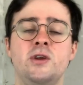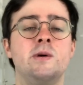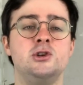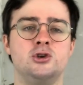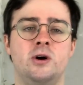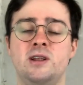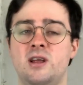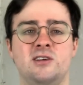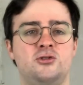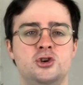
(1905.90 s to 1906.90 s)
if you enjoyed
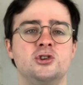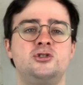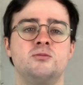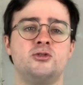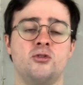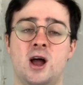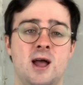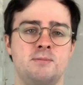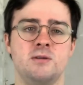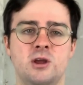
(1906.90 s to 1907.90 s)
this, just
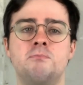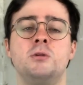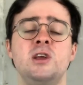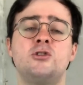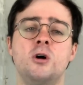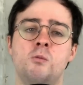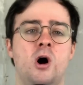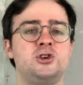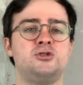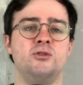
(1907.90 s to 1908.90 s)
subscribe, and please go and
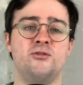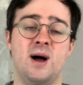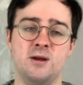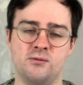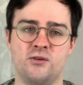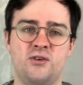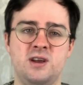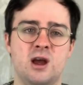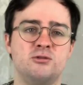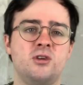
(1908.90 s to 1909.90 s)
watch some of my other
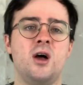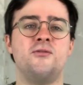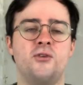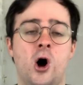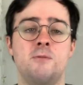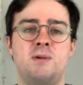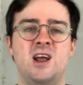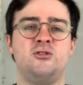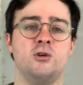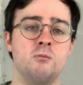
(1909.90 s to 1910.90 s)
videos that are far
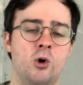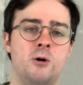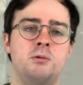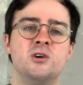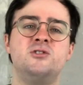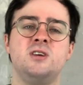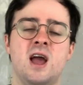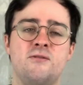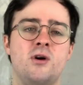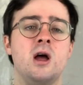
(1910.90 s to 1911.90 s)
better and more put
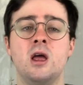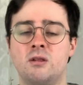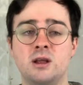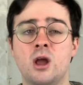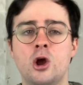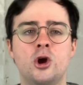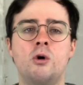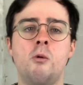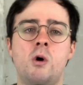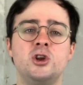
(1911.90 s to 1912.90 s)
together. Like,
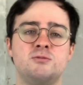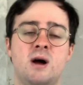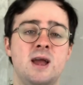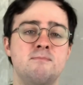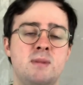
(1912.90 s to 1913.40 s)
go and watch my